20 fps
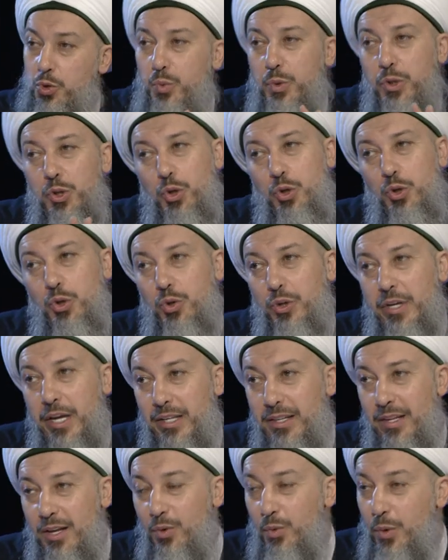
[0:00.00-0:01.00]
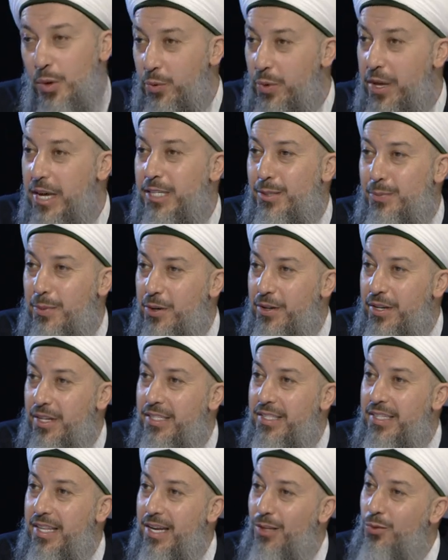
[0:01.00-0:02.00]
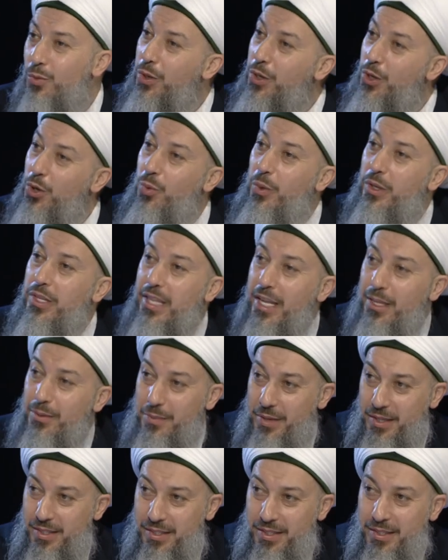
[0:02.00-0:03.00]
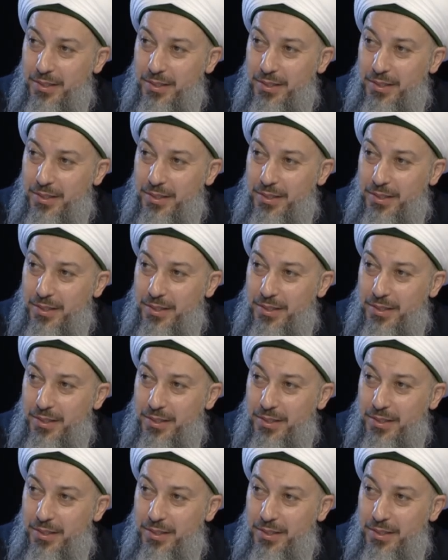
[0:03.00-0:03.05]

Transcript: We don't know yet. When we experience that, we know what that means.